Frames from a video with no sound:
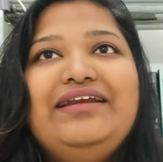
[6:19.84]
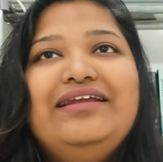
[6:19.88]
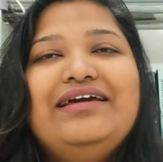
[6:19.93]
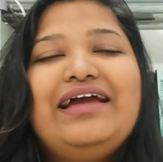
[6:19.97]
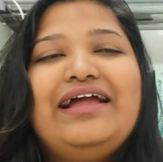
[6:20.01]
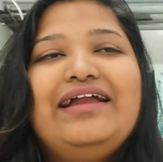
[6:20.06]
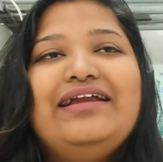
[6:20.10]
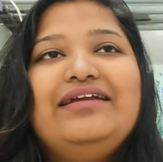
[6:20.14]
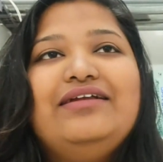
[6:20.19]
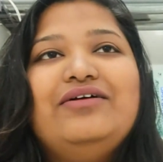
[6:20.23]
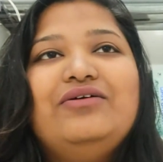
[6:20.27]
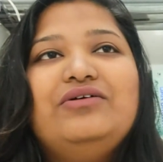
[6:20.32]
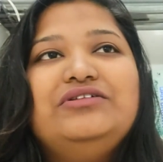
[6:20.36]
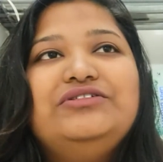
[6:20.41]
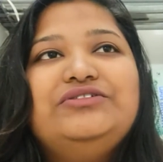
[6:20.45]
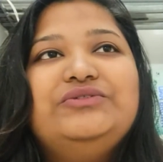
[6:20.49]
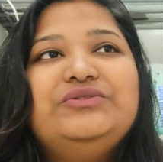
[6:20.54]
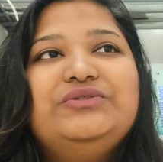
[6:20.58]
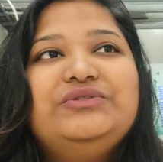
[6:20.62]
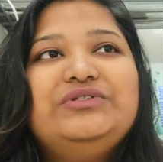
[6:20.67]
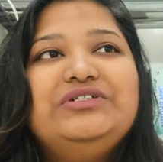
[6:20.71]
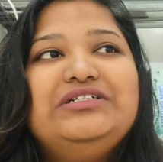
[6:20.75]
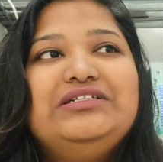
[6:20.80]
and
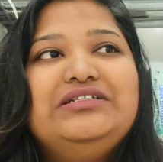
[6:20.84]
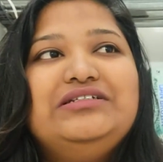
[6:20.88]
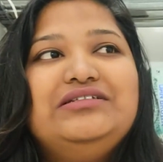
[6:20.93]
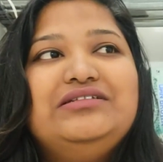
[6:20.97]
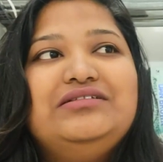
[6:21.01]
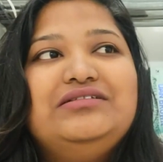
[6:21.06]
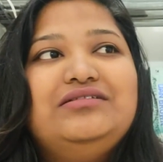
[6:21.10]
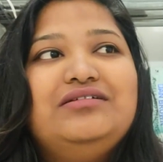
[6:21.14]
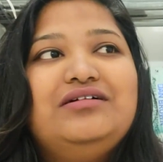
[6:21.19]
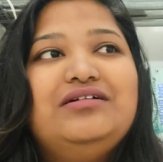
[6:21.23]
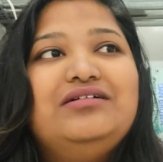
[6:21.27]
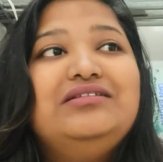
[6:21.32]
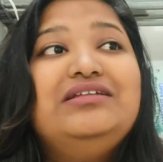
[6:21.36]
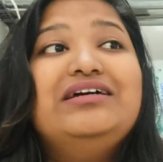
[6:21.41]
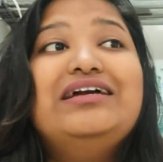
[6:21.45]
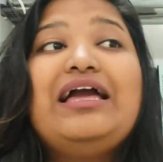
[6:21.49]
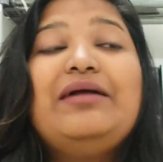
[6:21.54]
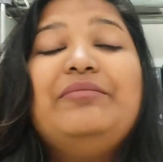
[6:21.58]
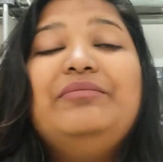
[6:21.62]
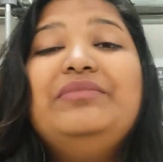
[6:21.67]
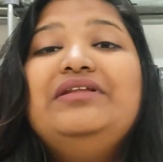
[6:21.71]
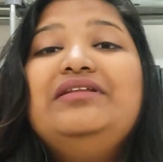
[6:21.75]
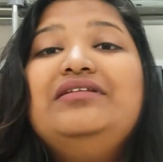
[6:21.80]
also in the
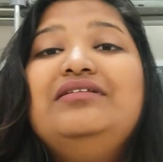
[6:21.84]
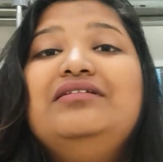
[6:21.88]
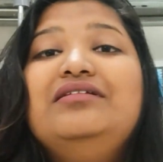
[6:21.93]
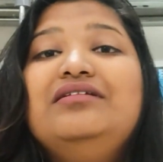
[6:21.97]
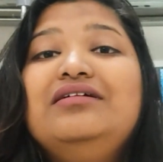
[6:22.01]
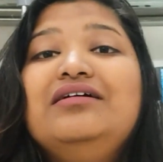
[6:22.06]
cabin,